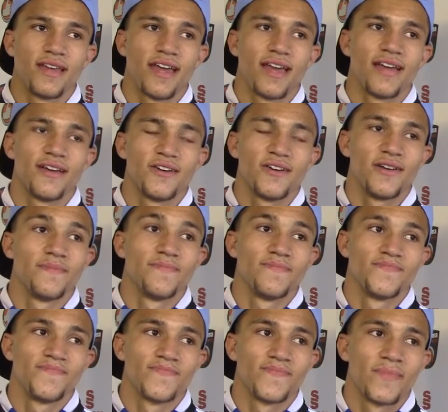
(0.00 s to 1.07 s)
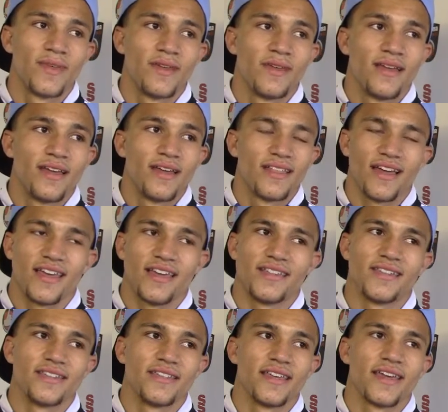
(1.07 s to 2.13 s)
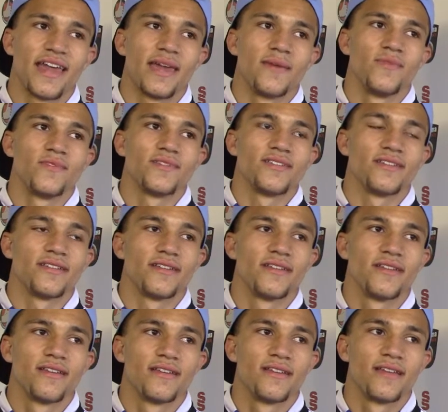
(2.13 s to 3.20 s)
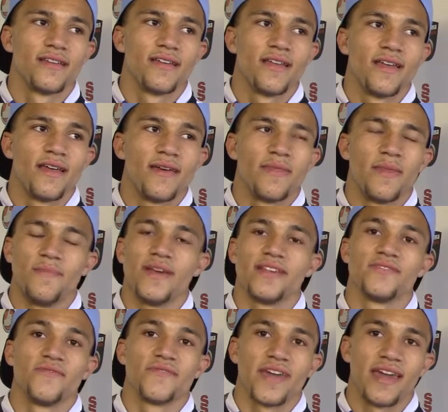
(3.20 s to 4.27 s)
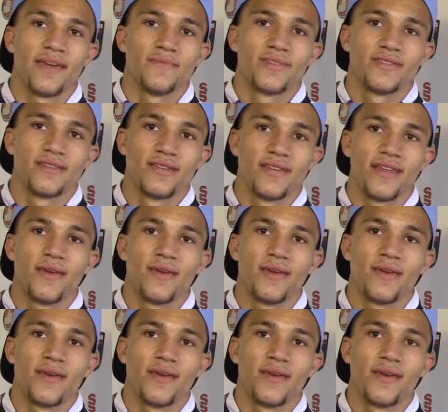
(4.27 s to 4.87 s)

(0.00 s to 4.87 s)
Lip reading: Yeah, like you said, the game wasn't the best of games.